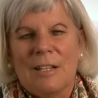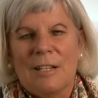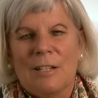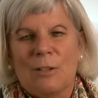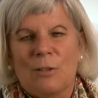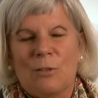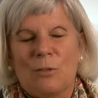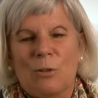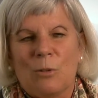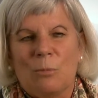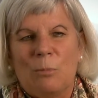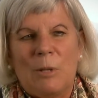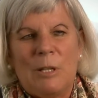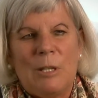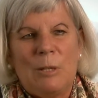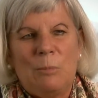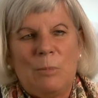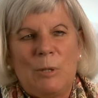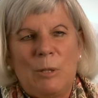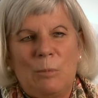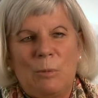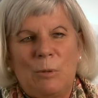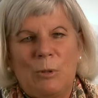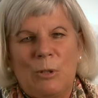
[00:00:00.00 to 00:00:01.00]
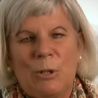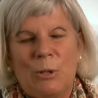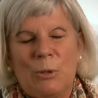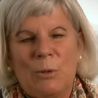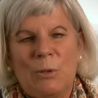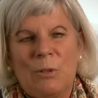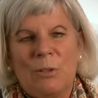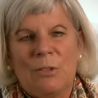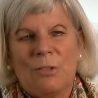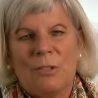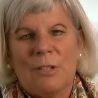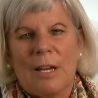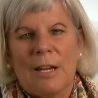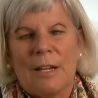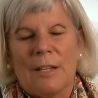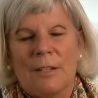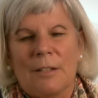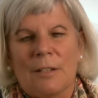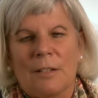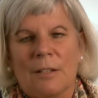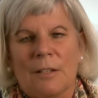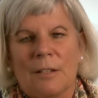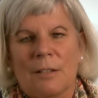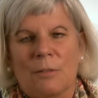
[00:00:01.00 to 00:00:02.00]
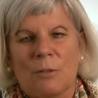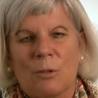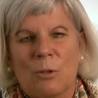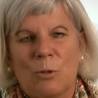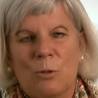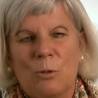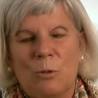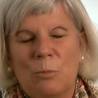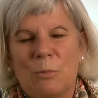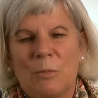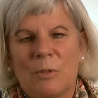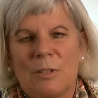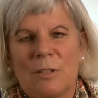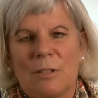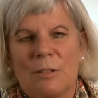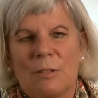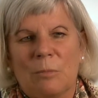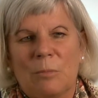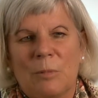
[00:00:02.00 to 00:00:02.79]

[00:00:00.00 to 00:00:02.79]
So many people know us, and our recruitment has